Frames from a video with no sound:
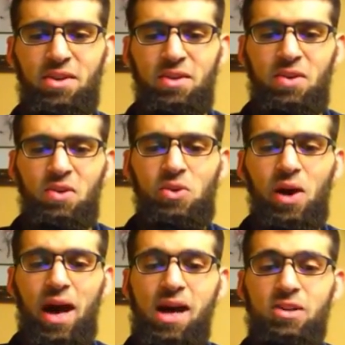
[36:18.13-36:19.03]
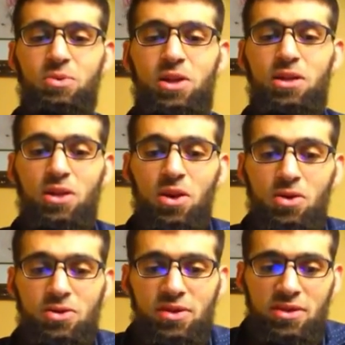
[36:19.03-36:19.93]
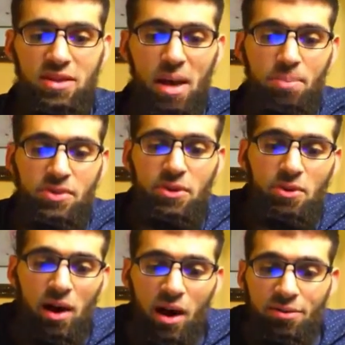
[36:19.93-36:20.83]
So as we close this episode off,